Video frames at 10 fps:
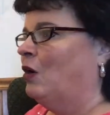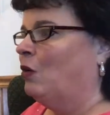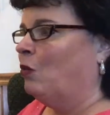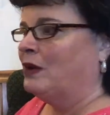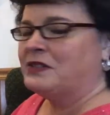
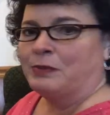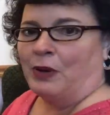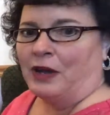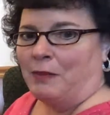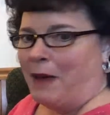Once
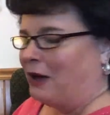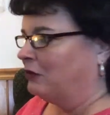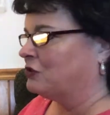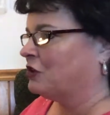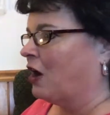upon a
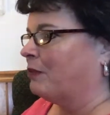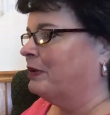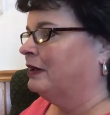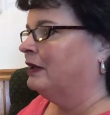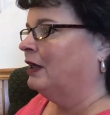
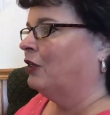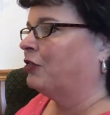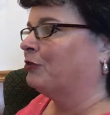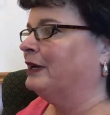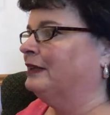mountaintop,
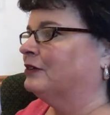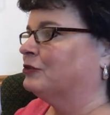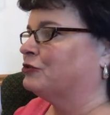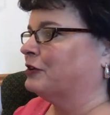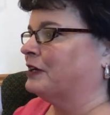three little
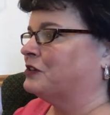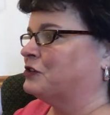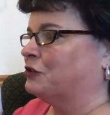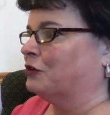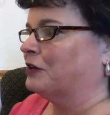trees
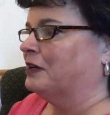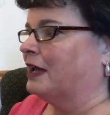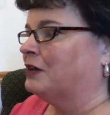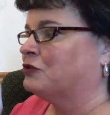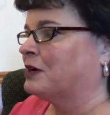stood
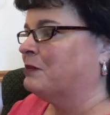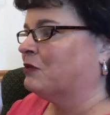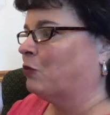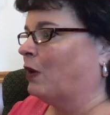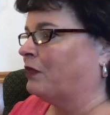and dreamed
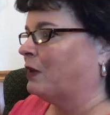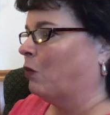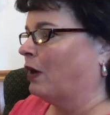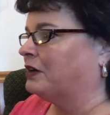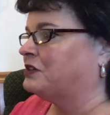of what they
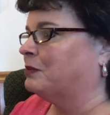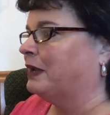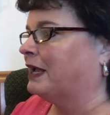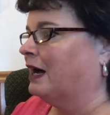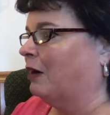wanted to
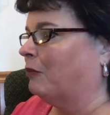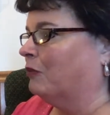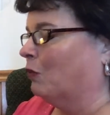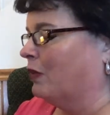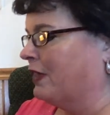become
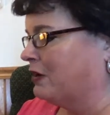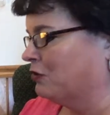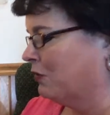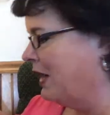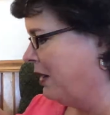when they
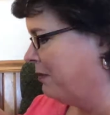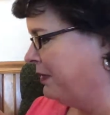grew up.